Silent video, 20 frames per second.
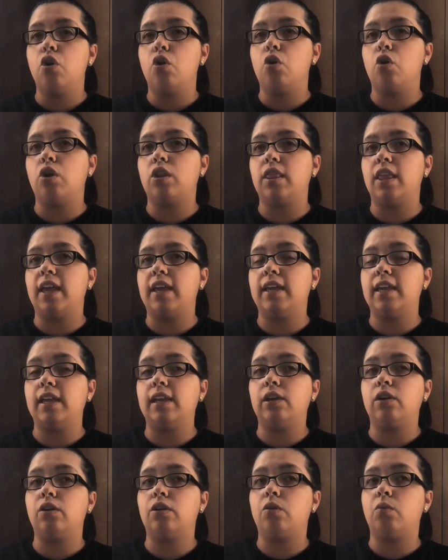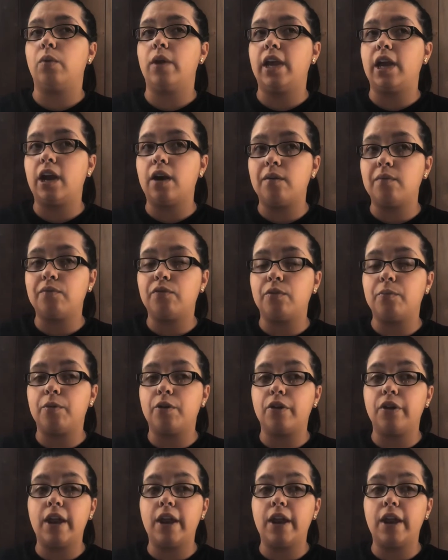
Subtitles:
or like getting her to wake up from her